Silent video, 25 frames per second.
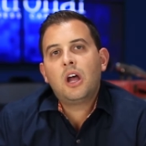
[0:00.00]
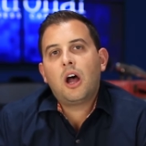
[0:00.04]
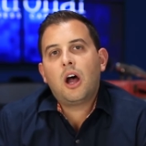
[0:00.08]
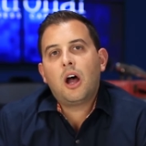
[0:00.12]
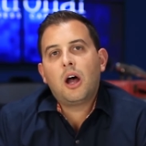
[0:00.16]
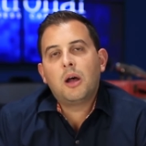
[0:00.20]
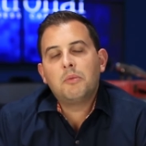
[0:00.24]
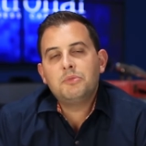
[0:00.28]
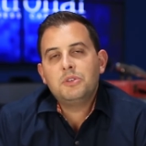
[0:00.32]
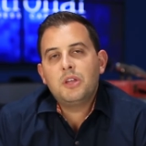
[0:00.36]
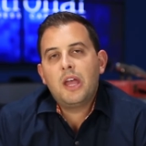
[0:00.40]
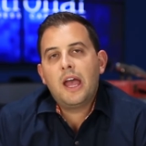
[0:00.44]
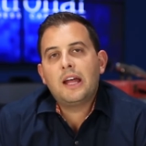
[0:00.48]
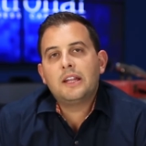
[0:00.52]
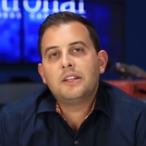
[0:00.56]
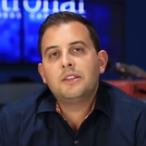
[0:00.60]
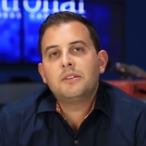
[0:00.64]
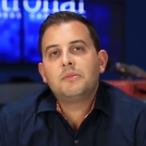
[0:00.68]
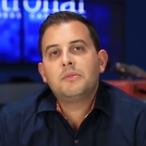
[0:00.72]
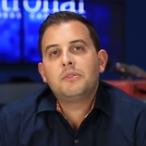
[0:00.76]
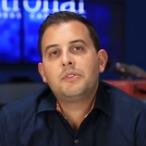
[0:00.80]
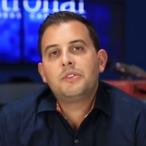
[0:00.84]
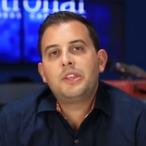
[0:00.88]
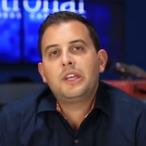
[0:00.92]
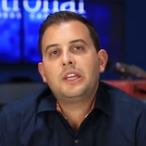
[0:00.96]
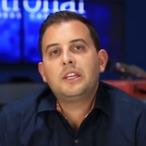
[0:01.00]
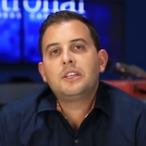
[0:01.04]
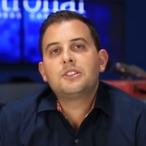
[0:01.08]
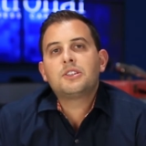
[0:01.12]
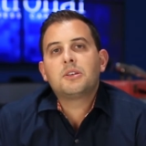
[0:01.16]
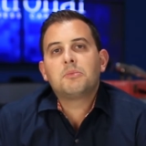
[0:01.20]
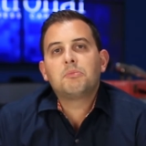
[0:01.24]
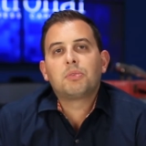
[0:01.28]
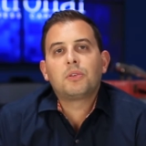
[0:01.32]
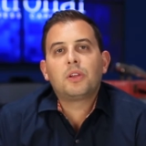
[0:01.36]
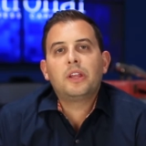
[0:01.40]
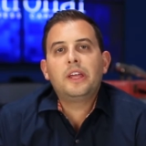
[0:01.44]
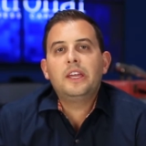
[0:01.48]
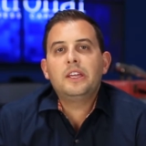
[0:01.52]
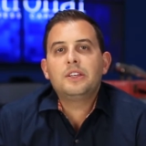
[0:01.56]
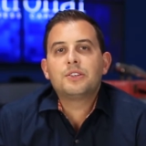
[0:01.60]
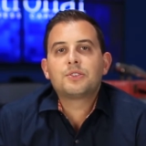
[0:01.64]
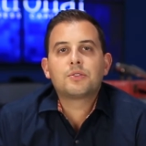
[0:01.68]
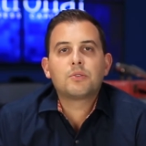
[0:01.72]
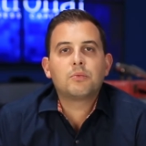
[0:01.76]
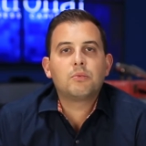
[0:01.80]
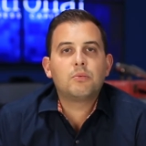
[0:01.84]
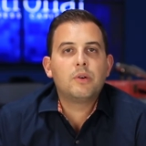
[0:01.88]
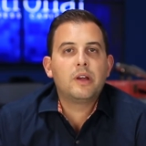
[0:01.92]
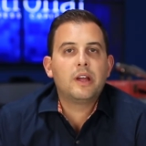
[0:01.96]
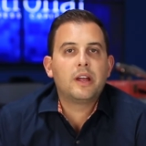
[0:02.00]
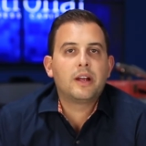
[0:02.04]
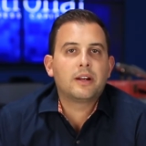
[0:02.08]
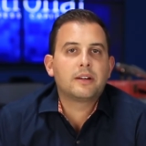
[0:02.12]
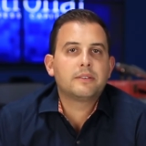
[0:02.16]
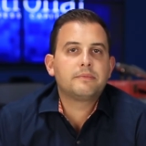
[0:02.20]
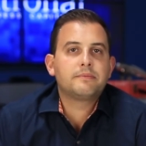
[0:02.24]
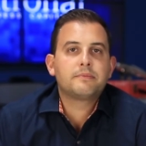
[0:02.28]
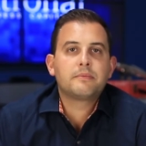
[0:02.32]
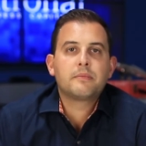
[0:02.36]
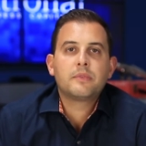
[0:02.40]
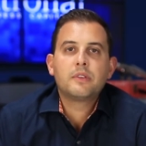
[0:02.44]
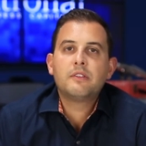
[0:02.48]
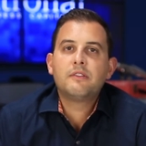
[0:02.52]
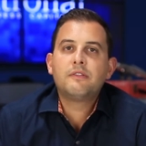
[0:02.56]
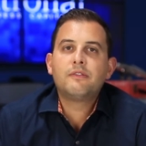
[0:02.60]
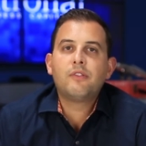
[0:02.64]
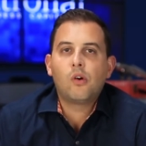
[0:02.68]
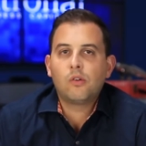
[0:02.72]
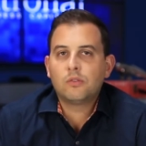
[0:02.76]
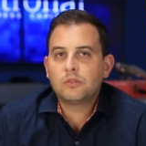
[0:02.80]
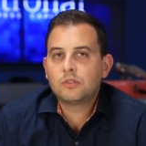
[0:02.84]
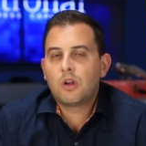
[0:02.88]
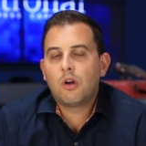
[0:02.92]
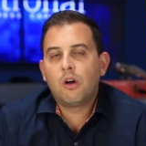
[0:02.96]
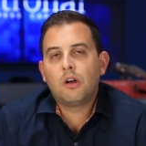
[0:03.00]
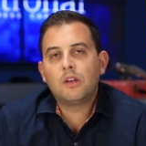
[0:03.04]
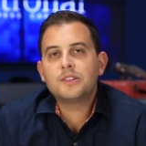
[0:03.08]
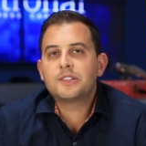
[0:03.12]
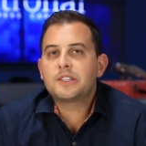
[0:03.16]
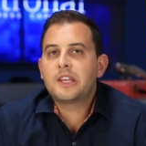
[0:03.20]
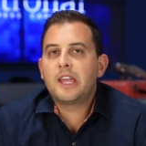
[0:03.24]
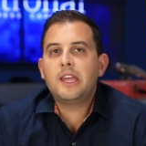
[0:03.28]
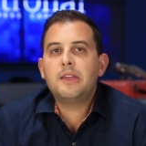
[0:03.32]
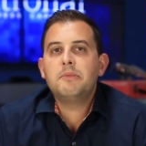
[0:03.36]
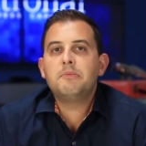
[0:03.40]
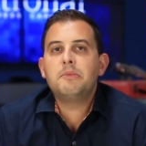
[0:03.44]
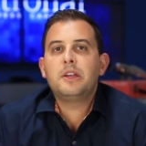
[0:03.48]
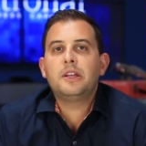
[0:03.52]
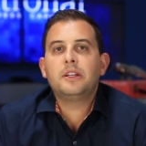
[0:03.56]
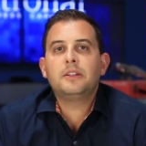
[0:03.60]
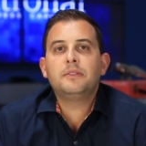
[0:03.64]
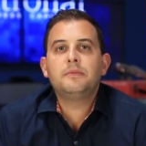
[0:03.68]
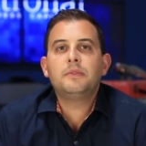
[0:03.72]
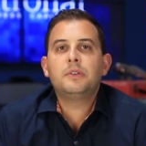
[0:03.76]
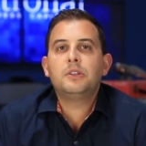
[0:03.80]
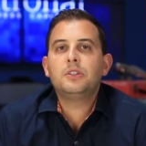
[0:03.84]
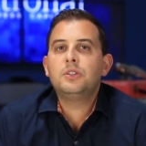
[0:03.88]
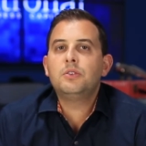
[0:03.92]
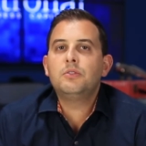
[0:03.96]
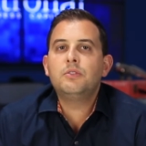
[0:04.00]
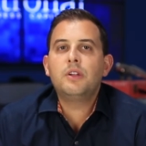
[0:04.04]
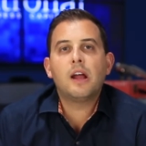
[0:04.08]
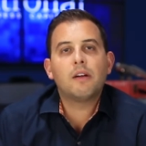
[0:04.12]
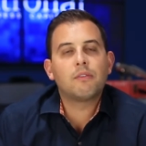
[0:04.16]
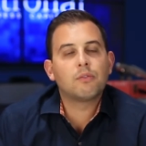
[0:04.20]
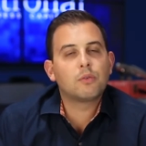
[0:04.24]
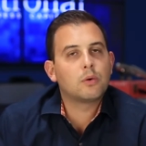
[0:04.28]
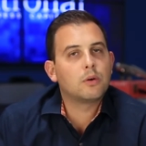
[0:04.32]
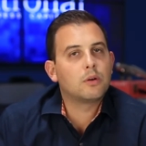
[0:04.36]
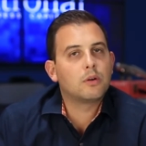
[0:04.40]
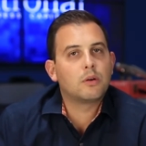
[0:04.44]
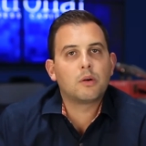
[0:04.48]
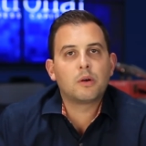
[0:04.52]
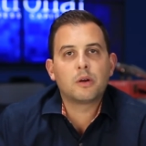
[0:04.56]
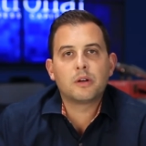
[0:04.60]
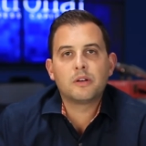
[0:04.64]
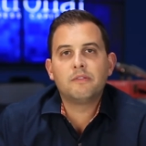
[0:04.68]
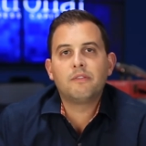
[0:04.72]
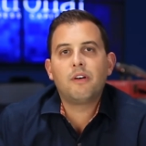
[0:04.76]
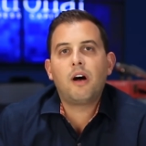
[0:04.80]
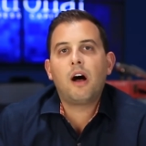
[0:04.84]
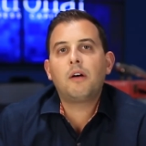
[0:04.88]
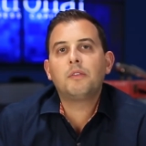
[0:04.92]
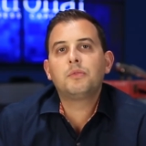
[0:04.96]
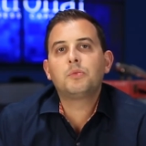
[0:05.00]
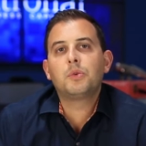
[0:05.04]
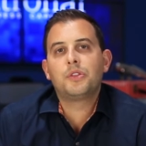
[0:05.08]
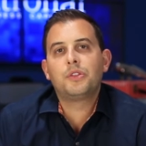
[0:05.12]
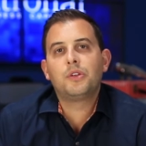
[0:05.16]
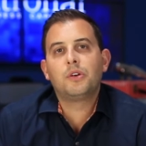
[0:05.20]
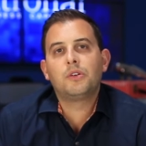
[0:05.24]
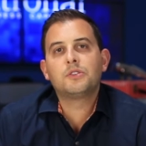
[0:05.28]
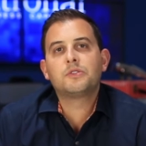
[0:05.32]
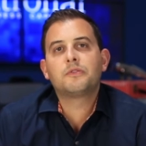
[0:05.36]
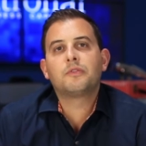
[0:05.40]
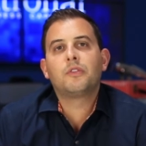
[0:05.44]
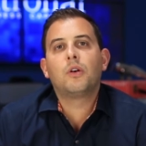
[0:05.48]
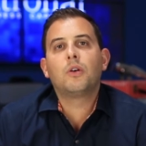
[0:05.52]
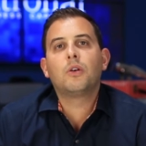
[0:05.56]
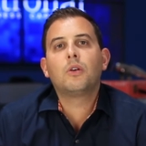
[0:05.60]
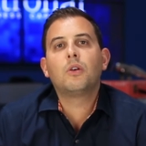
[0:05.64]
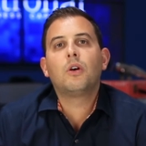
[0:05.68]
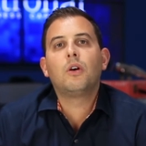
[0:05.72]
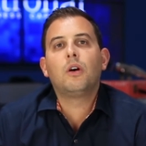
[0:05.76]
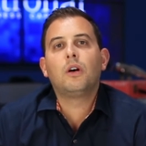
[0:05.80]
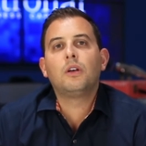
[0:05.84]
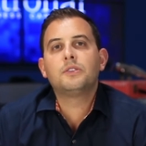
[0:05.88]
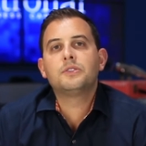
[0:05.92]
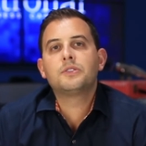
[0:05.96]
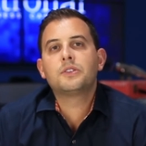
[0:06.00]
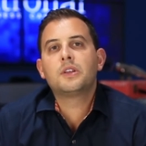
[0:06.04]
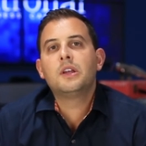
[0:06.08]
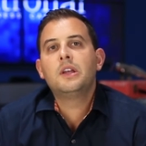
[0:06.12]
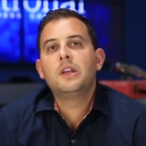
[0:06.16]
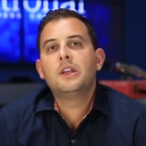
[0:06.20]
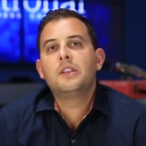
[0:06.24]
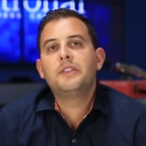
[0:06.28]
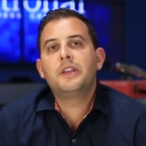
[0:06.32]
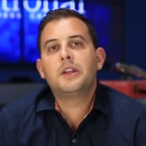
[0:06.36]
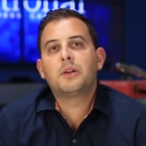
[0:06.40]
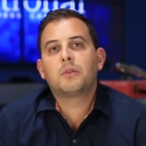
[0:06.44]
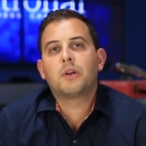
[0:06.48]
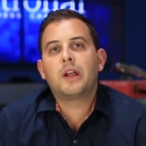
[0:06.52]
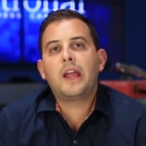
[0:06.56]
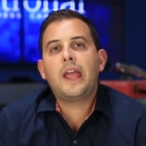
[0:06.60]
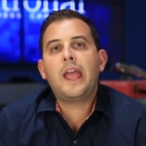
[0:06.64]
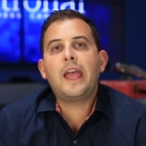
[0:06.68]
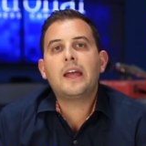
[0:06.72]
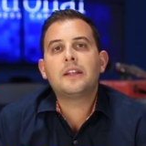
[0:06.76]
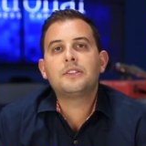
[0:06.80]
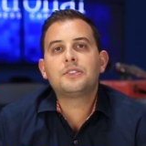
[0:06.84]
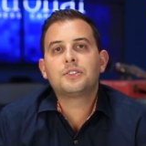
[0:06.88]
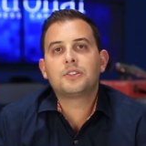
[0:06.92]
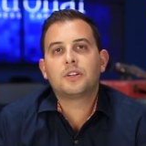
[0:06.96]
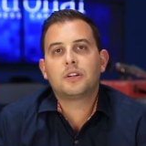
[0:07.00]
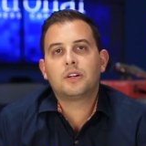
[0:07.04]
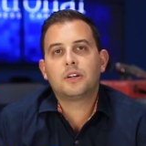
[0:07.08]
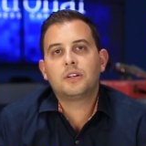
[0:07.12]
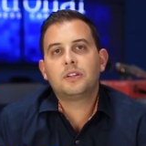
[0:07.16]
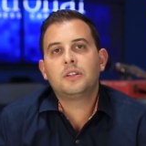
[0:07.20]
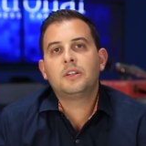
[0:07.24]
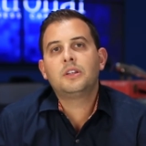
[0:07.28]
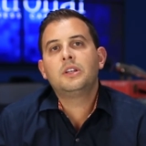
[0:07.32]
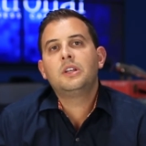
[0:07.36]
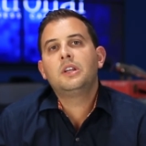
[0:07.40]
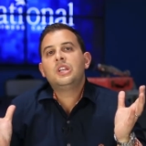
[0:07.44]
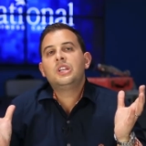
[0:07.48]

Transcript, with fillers: um, you had things in place where phone calls came in, you never were involved with those phone calls, they were answered,